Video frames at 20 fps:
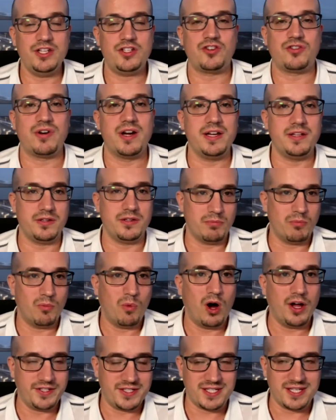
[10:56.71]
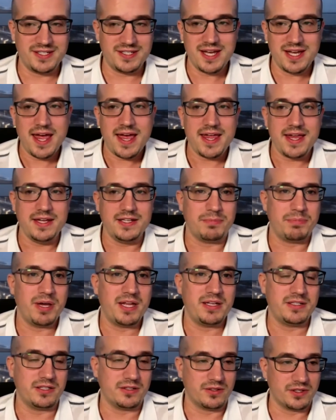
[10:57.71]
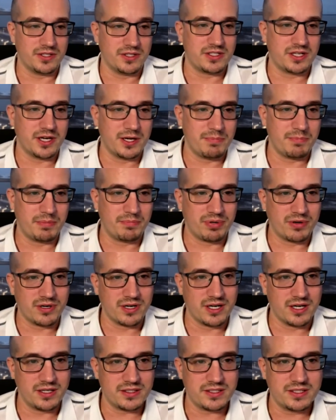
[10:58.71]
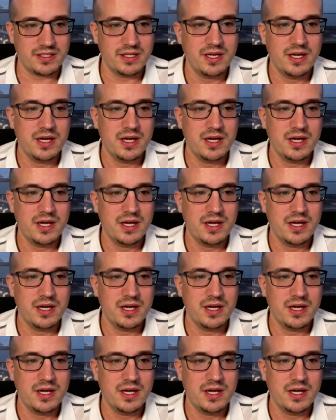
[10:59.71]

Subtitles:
trade them once a day, depending on the type of product.